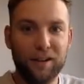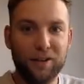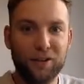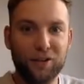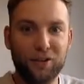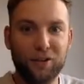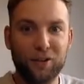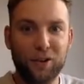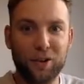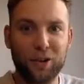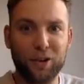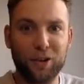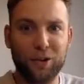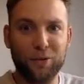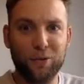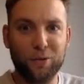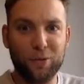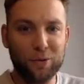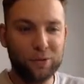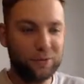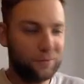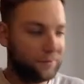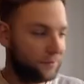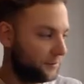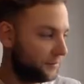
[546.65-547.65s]
Sorry,
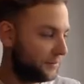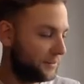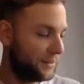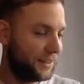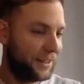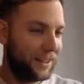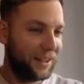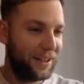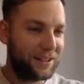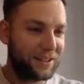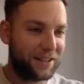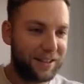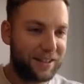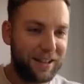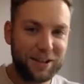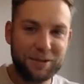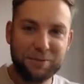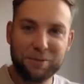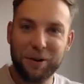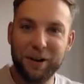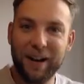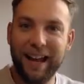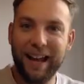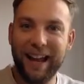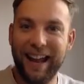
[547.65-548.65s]
Google. So this
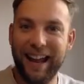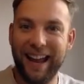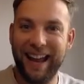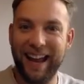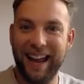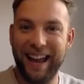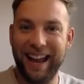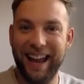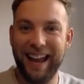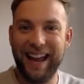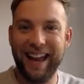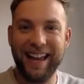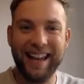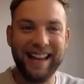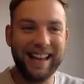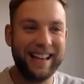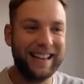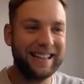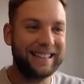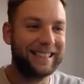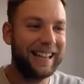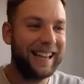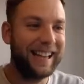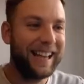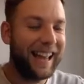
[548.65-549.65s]
one here
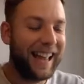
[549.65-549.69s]
is